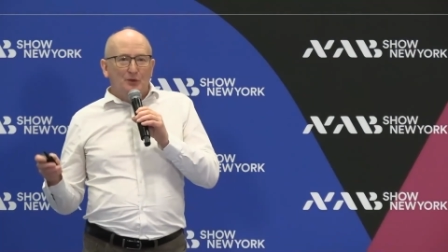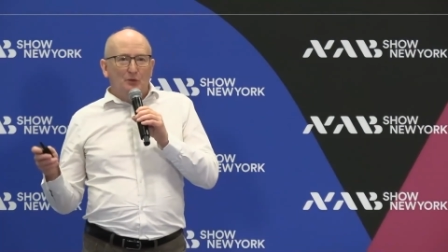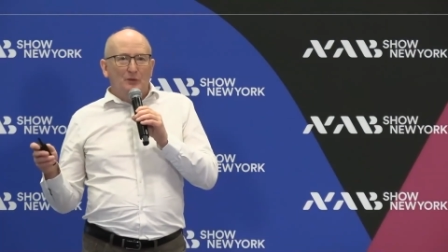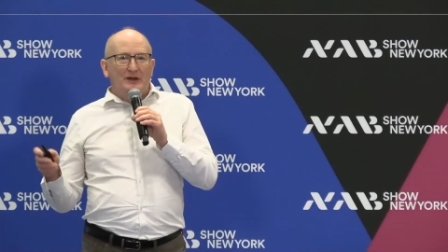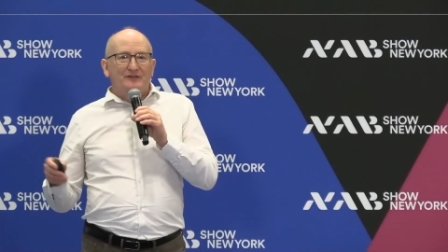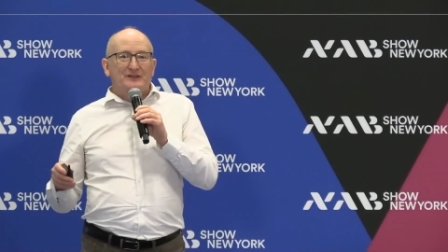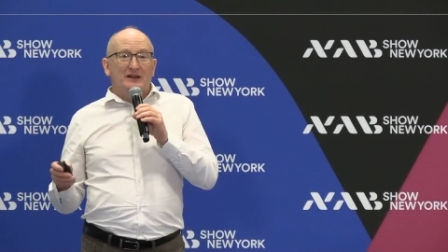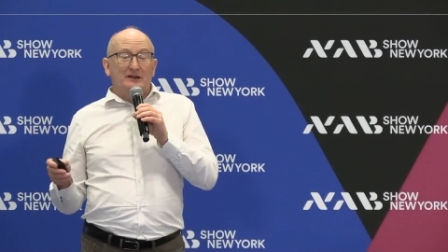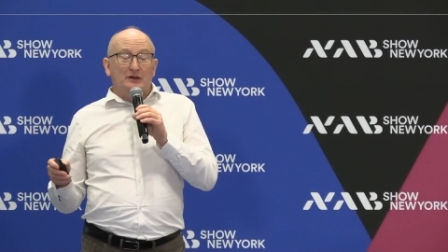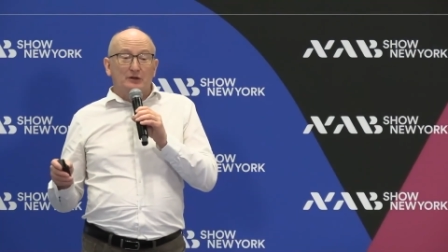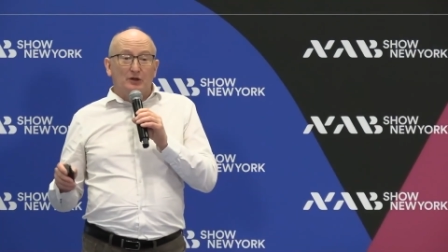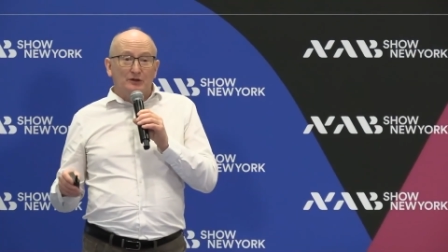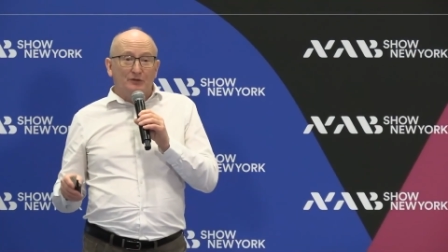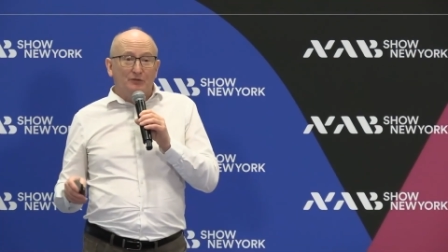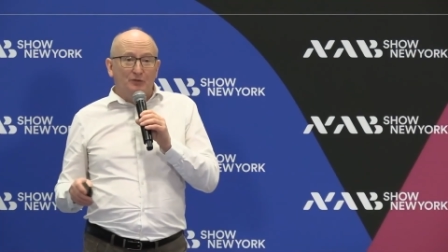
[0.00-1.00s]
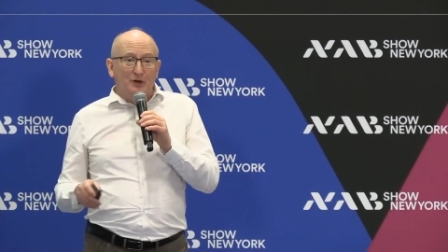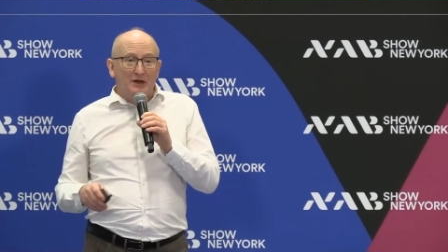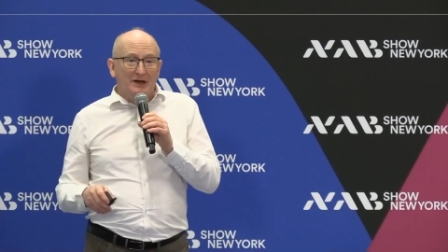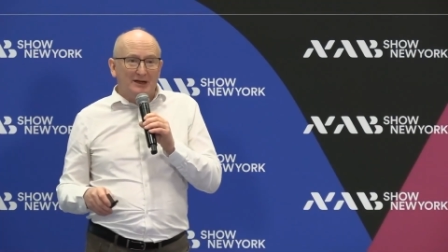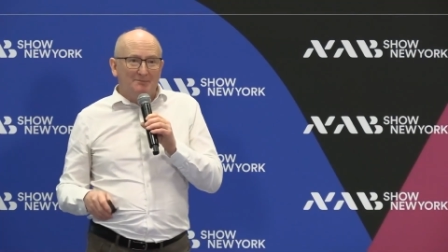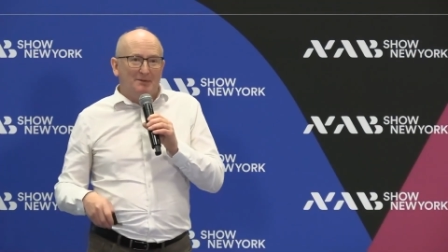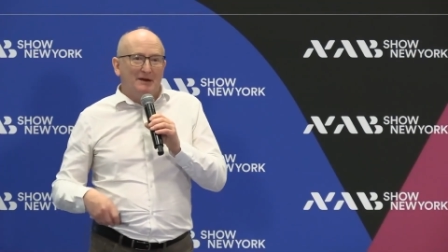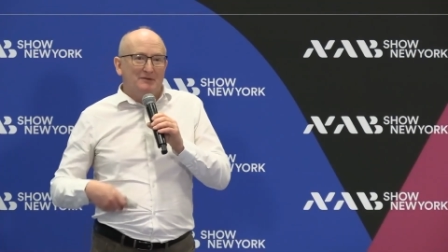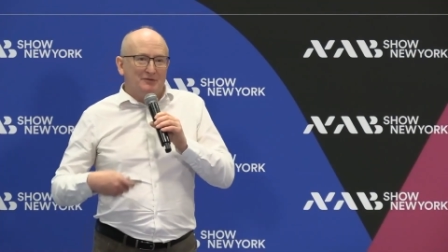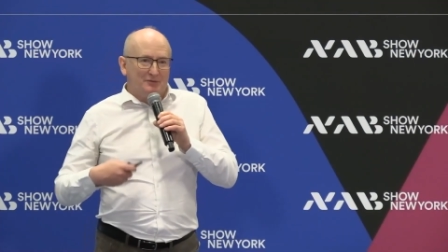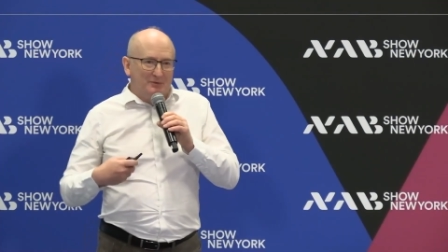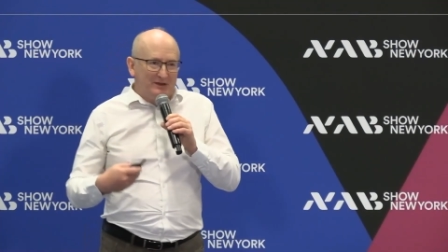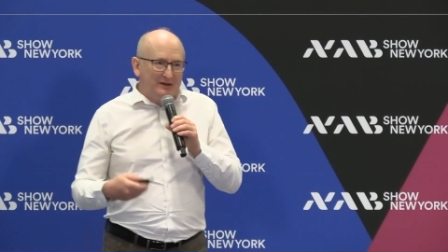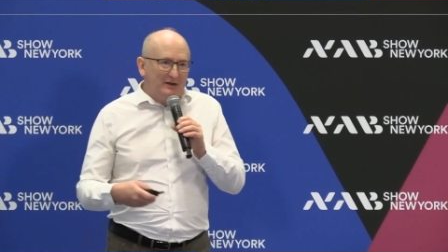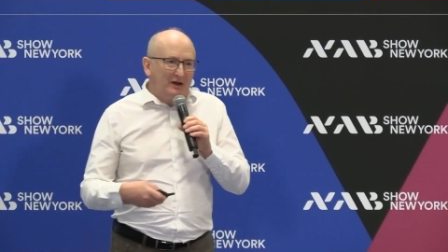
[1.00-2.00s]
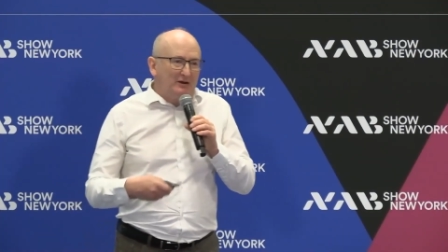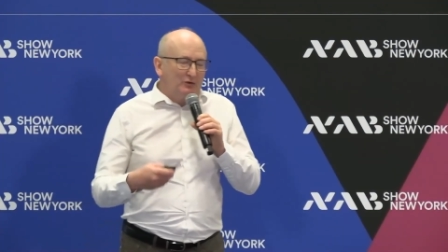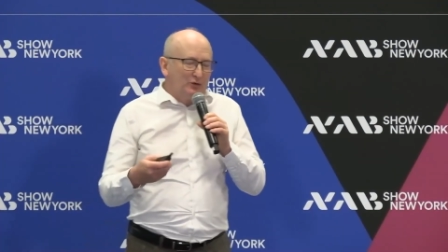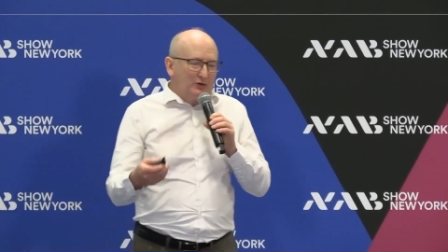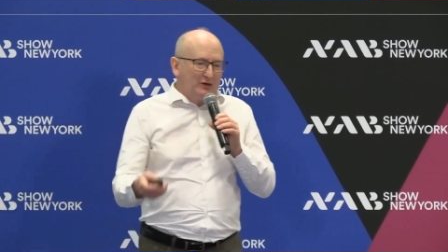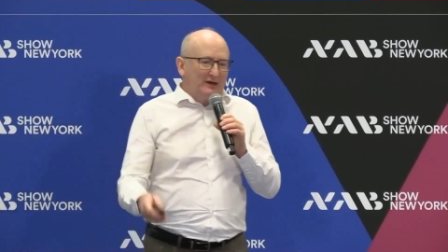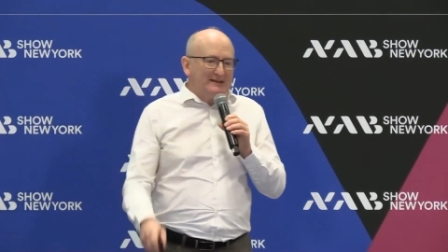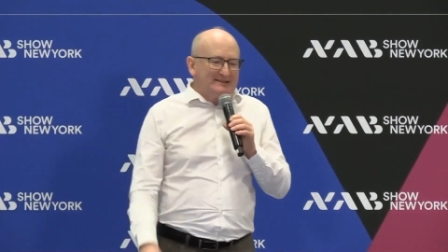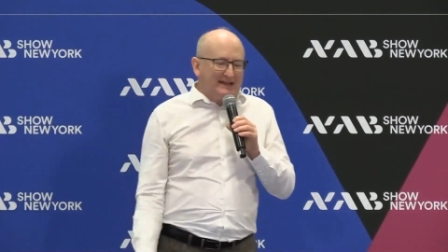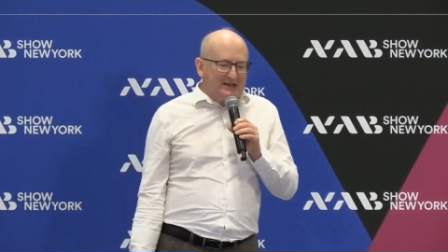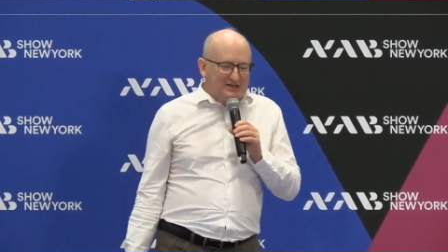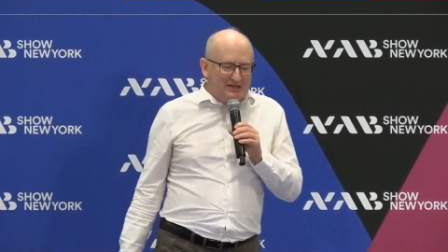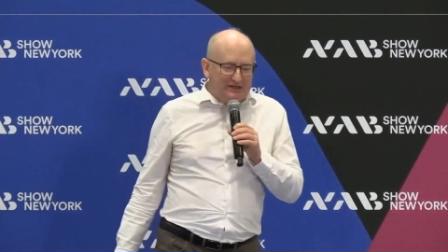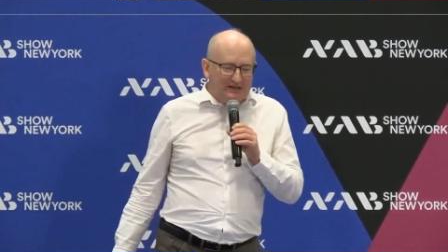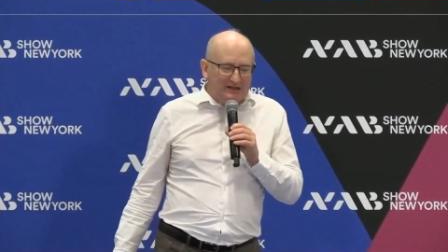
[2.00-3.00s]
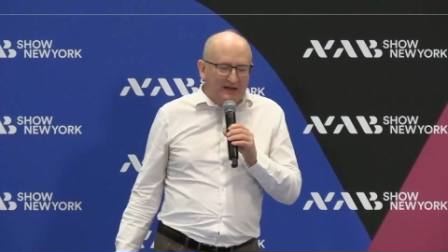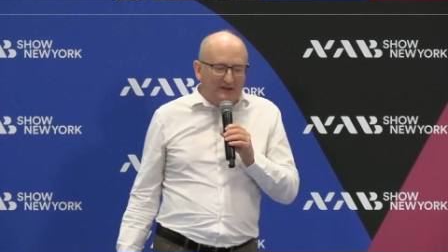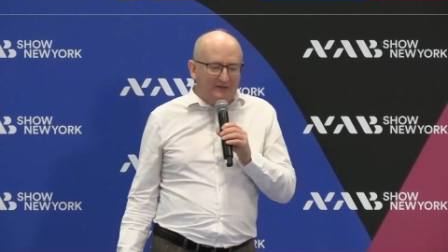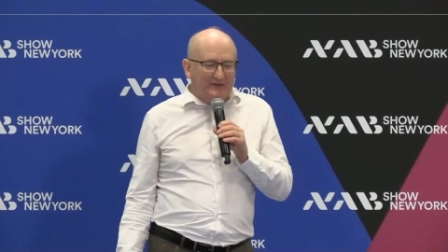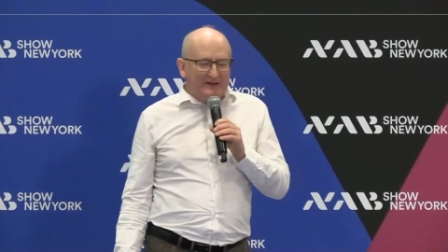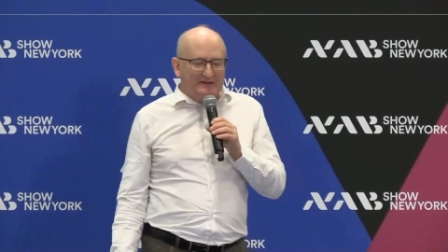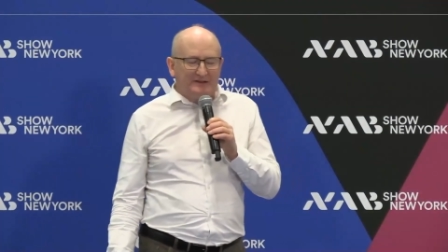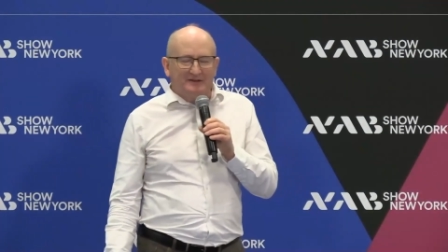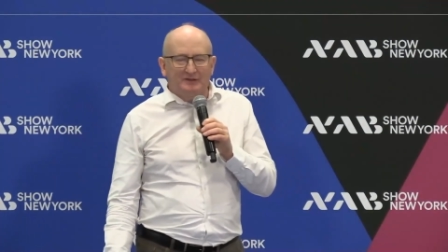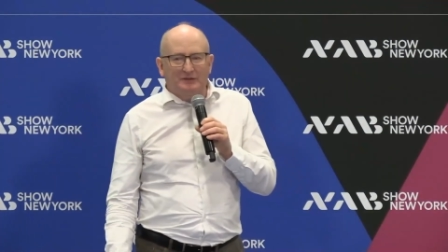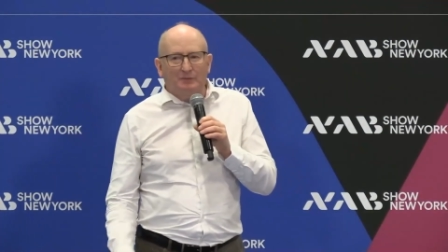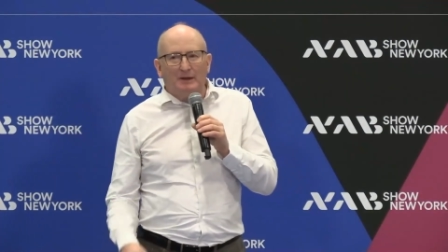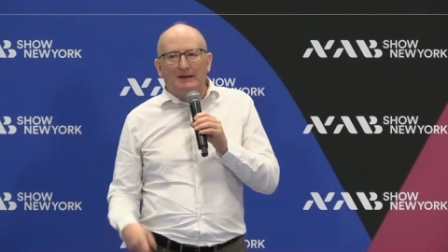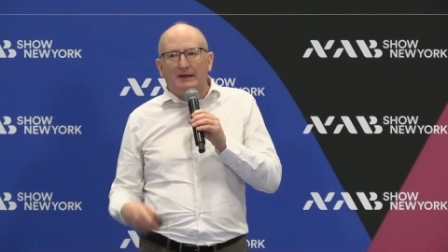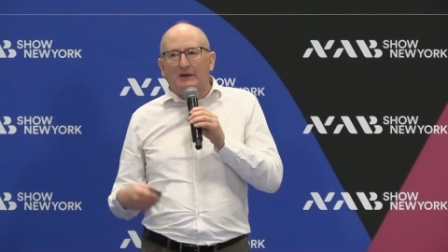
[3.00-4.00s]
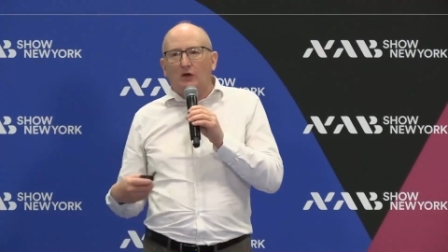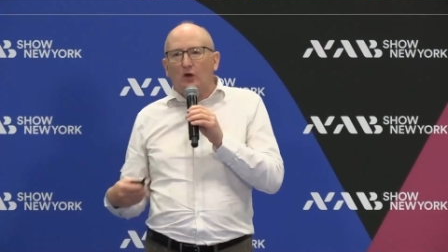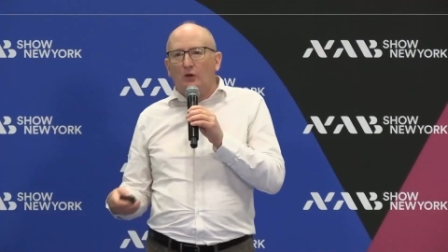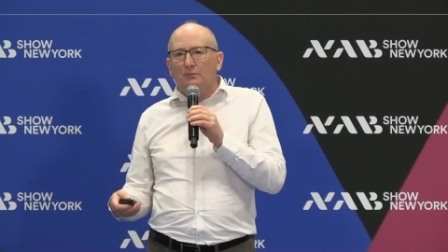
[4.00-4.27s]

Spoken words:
We've done a lot of work both within our organization and other vendors as well in